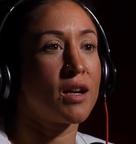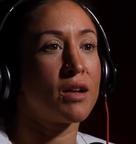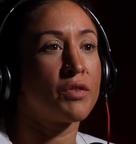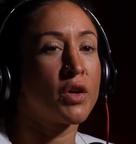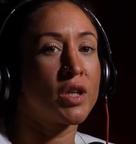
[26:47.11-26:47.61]
And
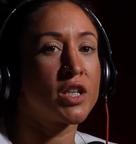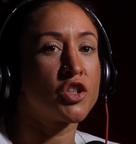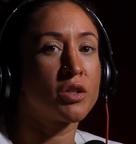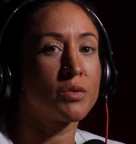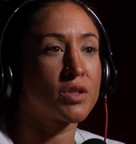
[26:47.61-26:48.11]
I felt that
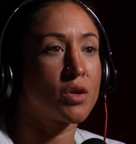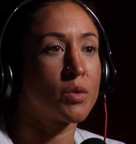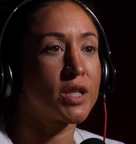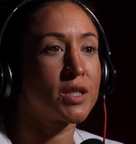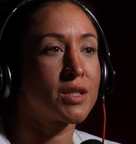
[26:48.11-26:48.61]
she was
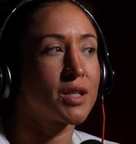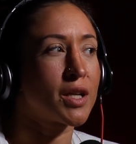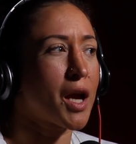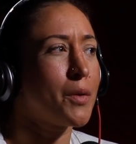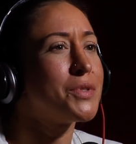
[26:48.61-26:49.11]
always
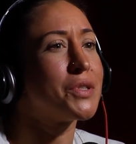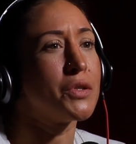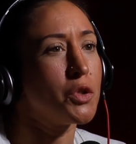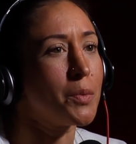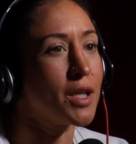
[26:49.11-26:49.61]
like, I was the
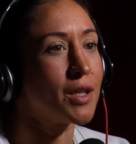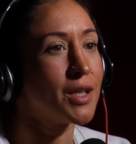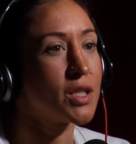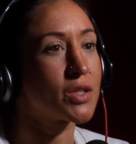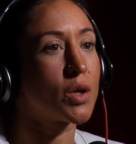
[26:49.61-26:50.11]
newbie.
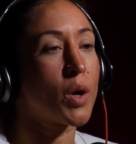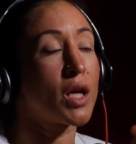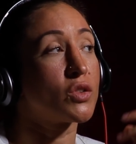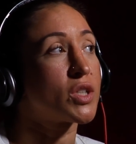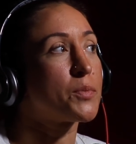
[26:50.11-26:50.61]
So
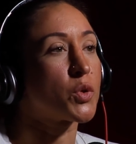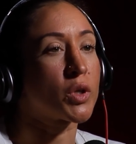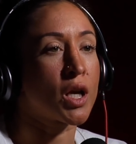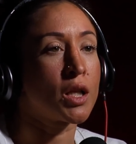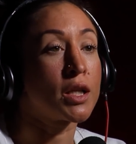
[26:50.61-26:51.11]
I looked up to
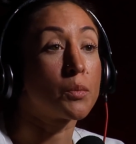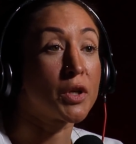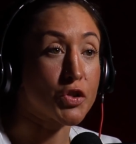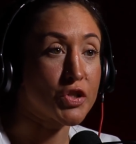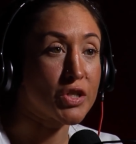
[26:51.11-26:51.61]
her kind of like a
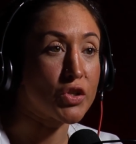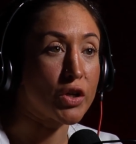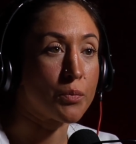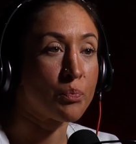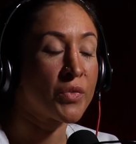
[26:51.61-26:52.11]
bigger
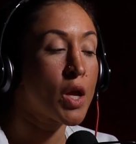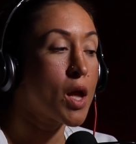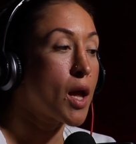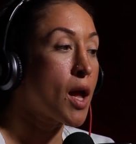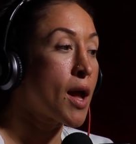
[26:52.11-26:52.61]
sister.
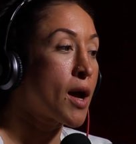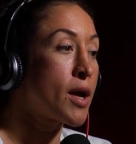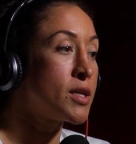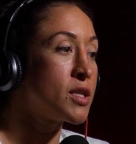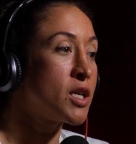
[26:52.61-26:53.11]

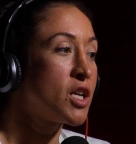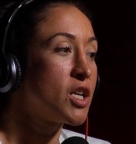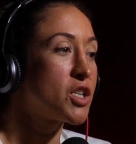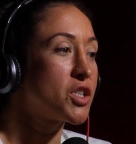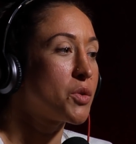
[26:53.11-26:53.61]
And
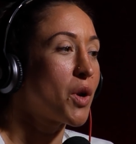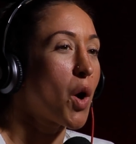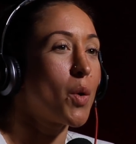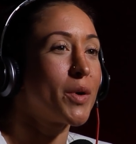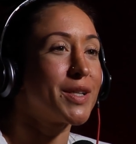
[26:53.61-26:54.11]
she would
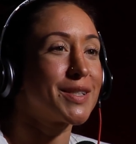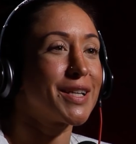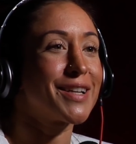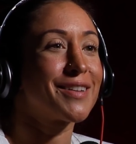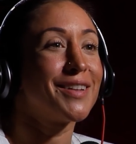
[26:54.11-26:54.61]
always
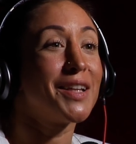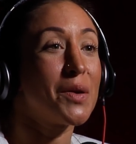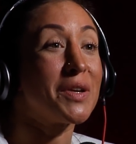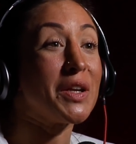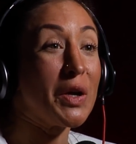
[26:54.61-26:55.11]
like
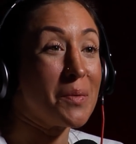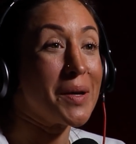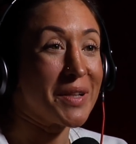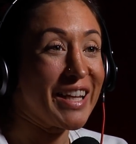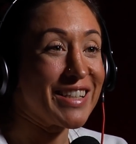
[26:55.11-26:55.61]
let me know
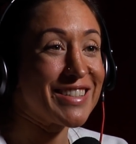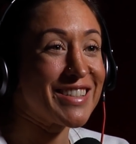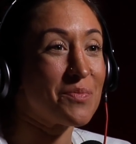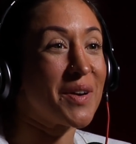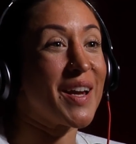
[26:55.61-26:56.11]
my place
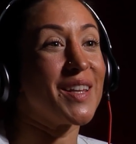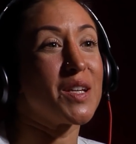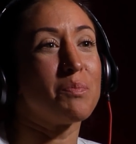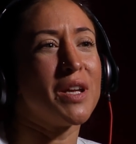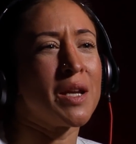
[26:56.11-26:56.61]
by
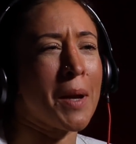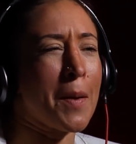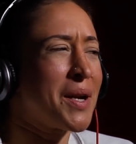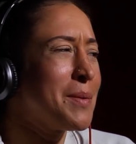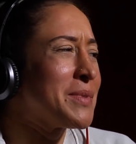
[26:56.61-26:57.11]
like beating me
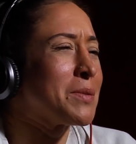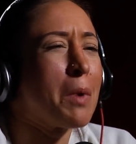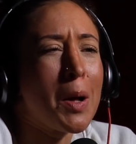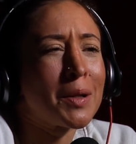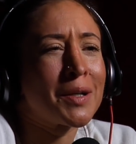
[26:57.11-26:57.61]
up. And I'm
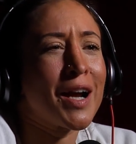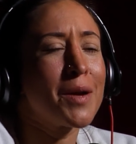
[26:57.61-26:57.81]
smaller.